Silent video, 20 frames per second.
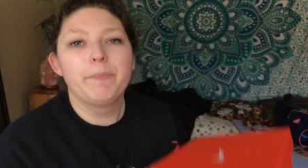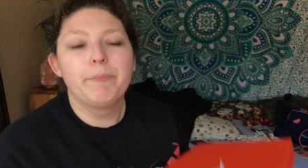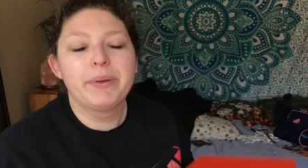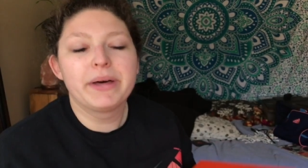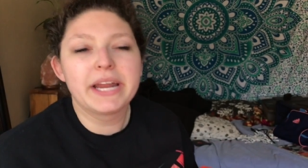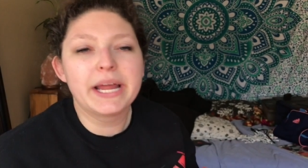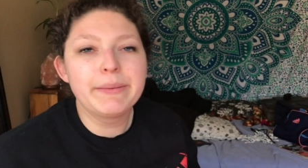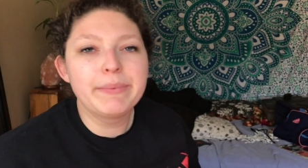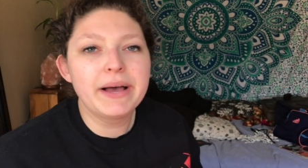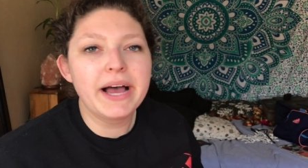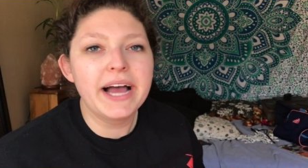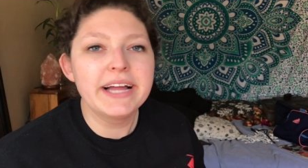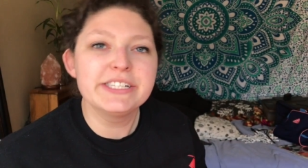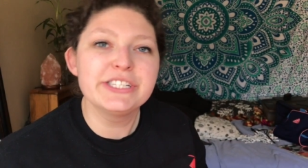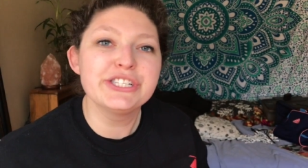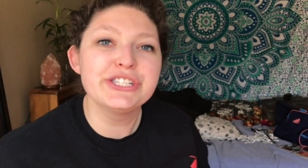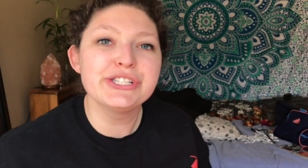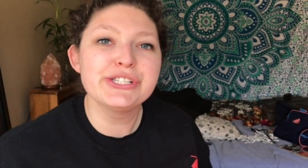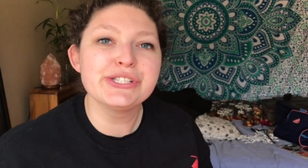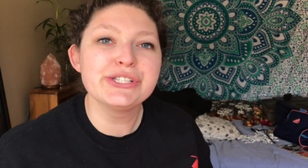But I
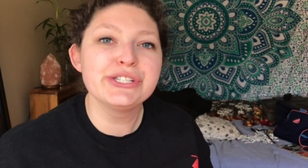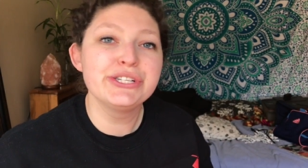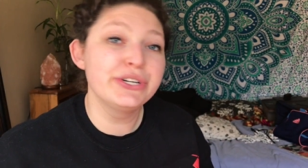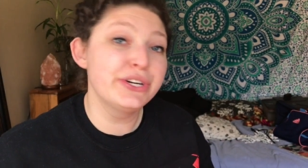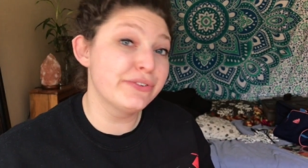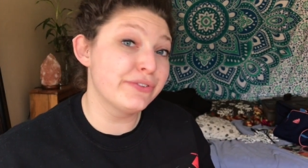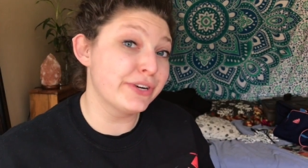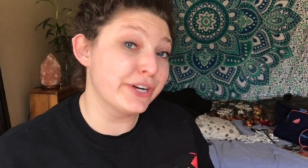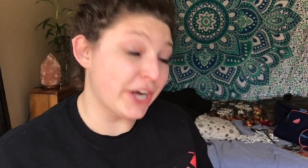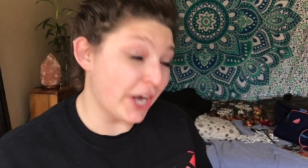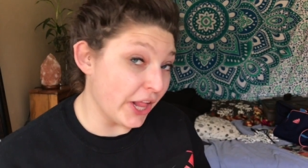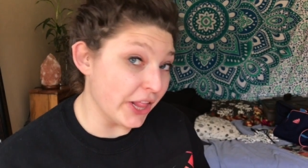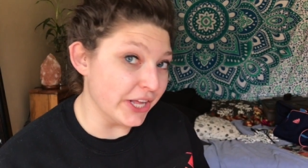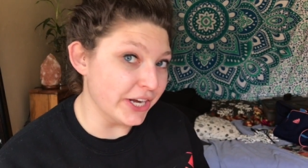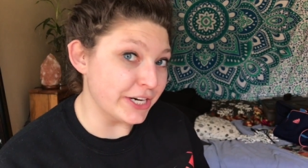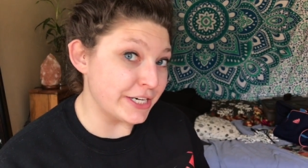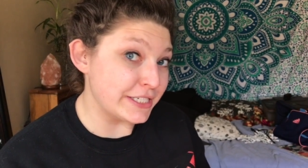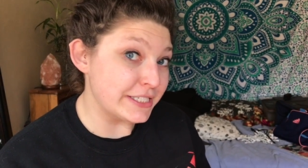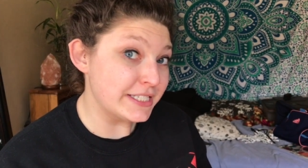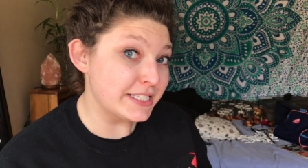bought two different
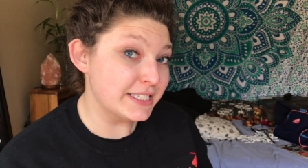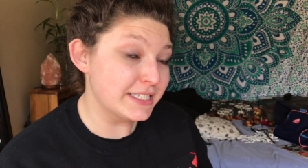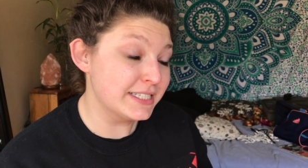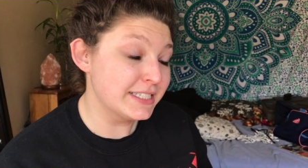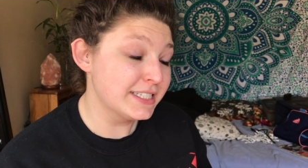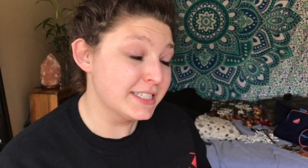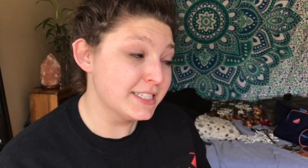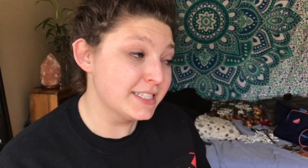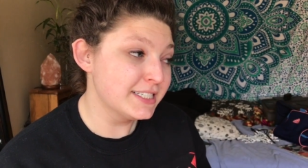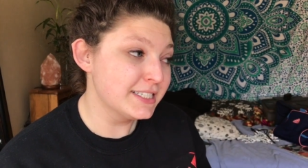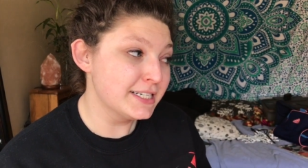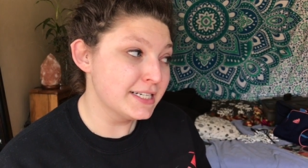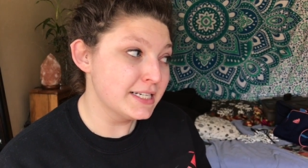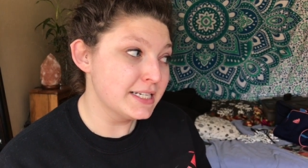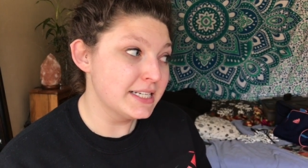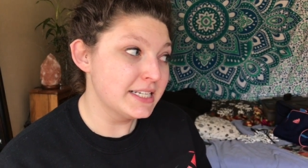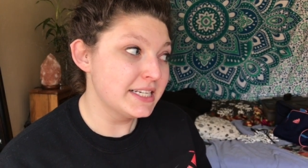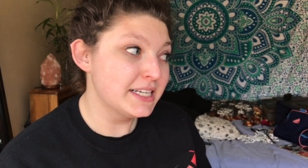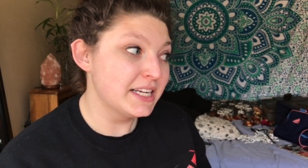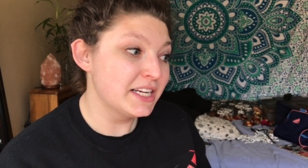colors
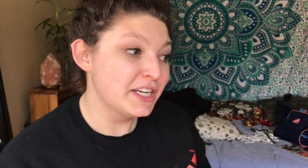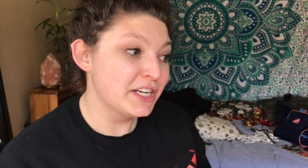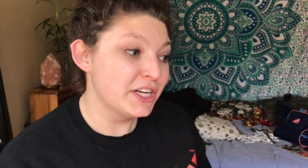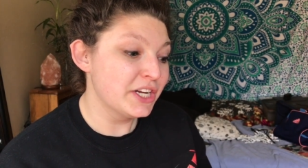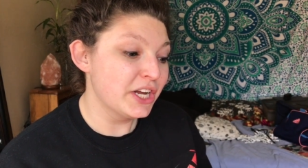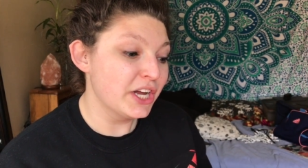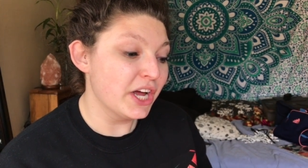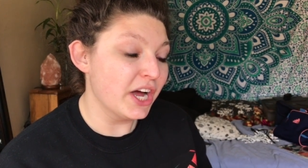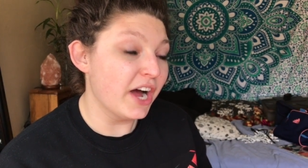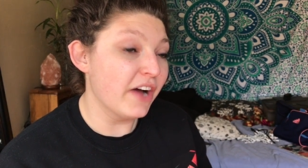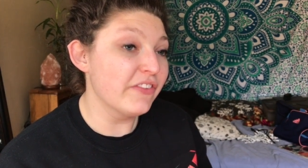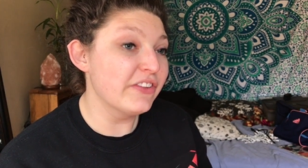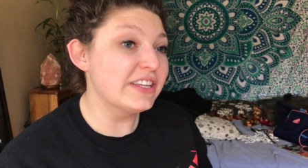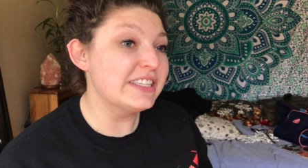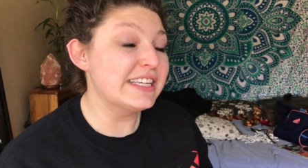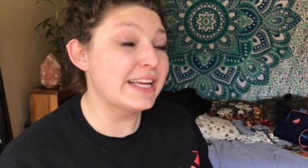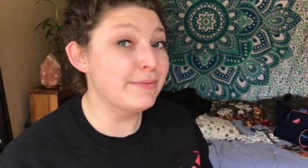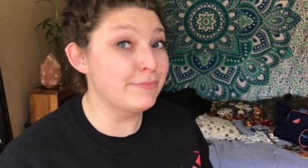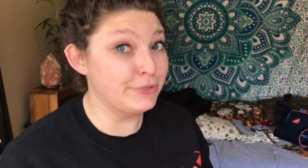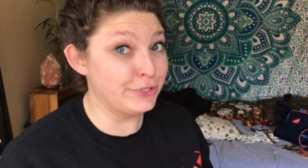of the
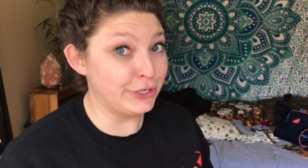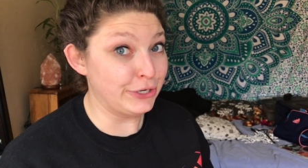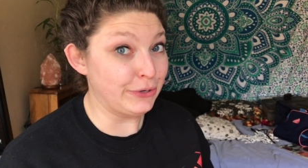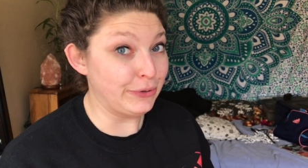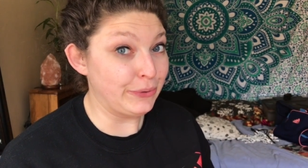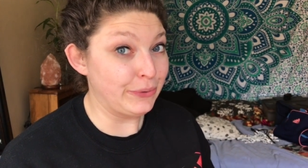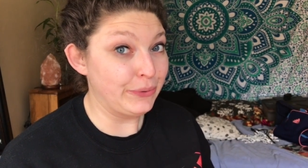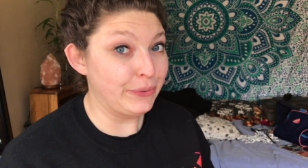same shoe.